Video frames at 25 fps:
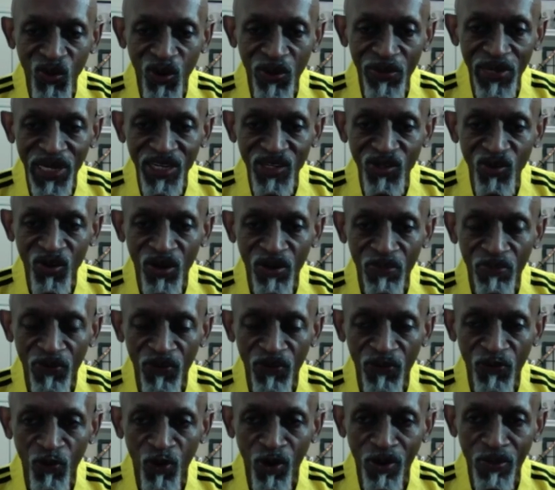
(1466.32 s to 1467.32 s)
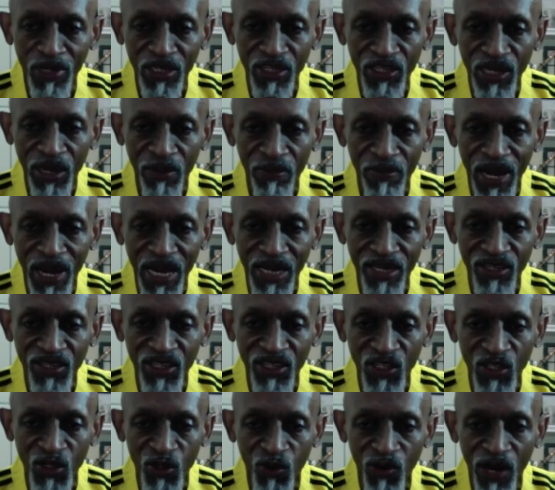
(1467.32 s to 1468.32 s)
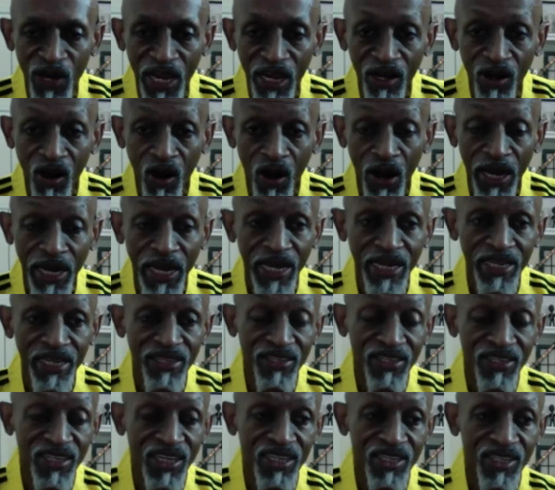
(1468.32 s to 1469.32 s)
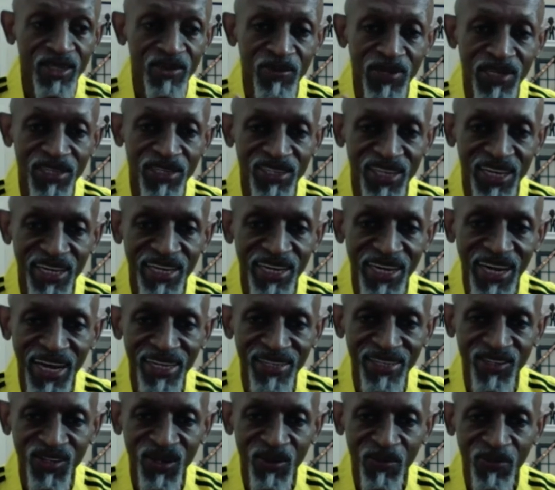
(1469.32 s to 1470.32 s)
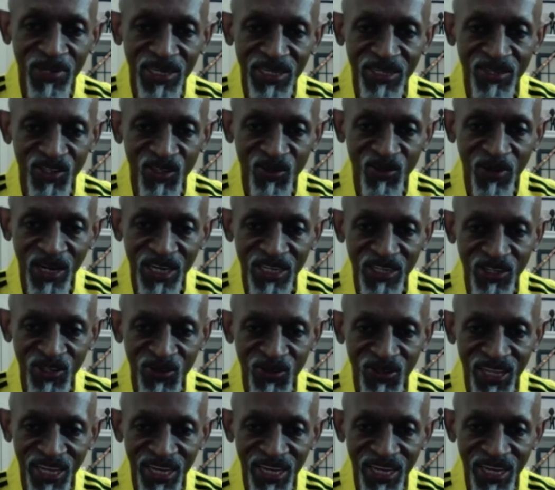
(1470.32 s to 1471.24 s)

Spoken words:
me do a performance at Madison Square Garden, and he said to me, "You got something special there."